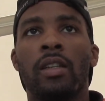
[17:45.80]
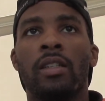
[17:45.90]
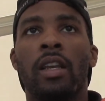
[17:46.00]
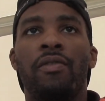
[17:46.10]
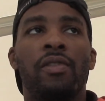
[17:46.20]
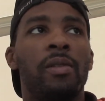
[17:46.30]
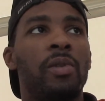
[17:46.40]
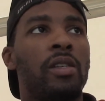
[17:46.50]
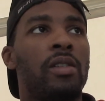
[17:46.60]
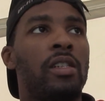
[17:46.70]
They flip
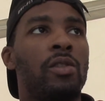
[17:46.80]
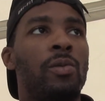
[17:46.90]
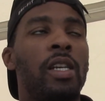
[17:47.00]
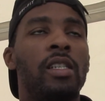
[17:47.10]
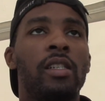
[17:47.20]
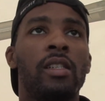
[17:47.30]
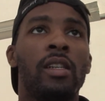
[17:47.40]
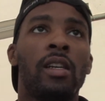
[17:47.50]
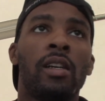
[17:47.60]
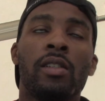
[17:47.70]
their situation
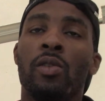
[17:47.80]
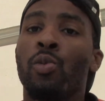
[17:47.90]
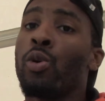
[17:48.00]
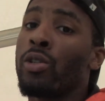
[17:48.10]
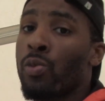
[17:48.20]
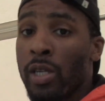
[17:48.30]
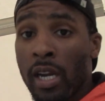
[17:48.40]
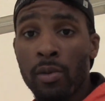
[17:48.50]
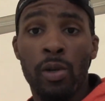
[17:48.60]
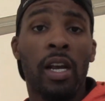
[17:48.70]
towards
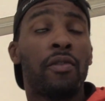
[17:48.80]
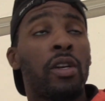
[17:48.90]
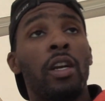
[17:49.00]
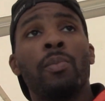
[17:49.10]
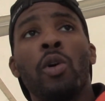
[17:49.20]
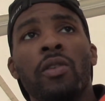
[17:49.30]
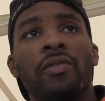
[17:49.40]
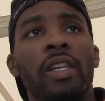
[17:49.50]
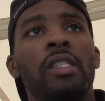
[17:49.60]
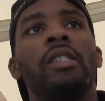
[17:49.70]
whatever their
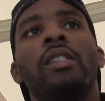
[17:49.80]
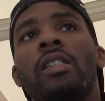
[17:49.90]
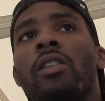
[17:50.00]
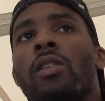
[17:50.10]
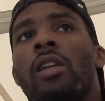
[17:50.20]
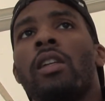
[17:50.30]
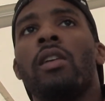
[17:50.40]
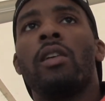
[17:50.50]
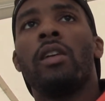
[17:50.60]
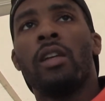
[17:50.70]
motivations and
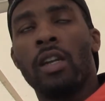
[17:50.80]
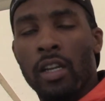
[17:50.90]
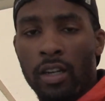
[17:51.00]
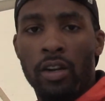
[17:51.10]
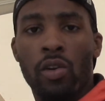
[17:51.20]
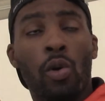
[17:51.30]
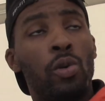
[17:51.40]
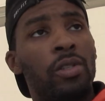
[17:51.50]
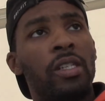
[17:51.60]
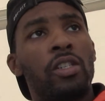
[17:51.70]
their
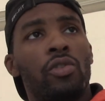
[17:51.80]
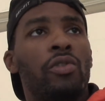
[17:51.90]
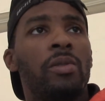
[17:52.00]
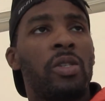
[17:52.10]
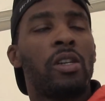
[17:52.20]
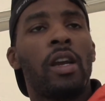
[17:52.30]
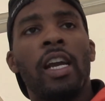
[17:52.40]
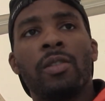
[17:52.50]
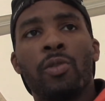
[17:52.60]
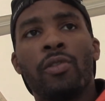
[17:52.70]
goals and their dreams and their
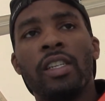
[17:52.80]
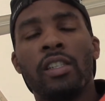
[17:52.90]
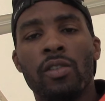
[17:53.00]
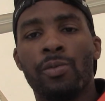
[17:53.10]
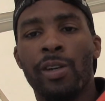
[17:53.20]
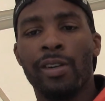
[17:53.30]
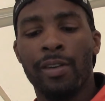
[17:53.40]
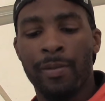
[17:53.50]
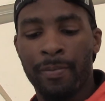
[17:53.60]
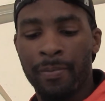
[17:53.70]
aspirations were.
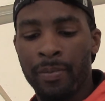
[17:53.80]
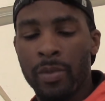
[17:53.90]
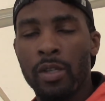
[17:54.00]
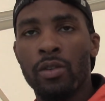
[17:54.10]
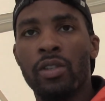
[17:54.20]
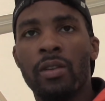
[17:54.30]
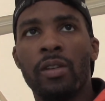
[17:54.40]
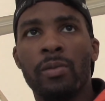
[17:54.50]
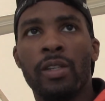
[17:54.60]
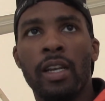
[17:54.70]
You see what
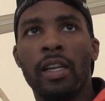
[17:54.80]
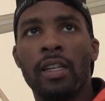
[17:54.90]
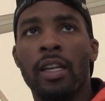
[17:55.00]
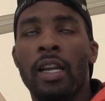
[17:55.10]
I'm saying?